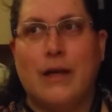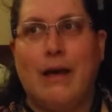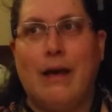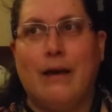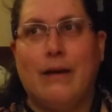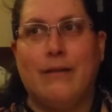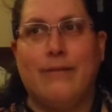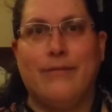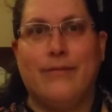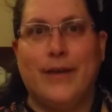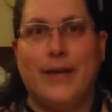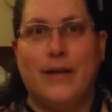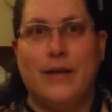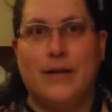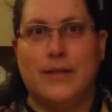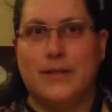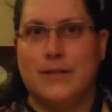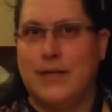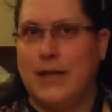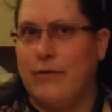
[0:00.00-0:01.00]
I could feed
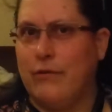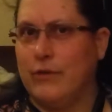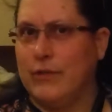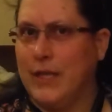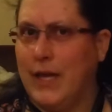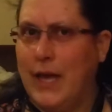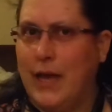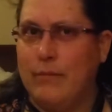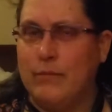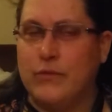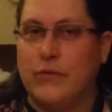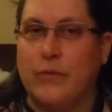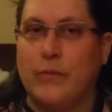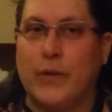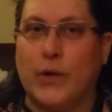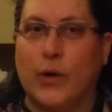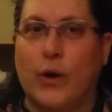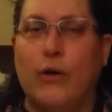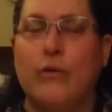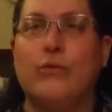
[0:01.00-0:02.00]
us several times from the
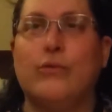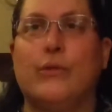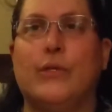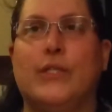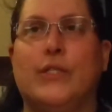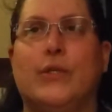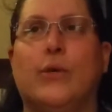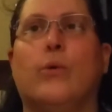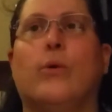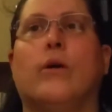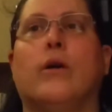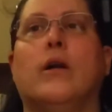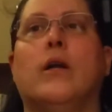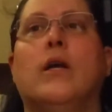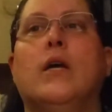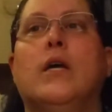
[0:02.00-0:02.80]
grocery store.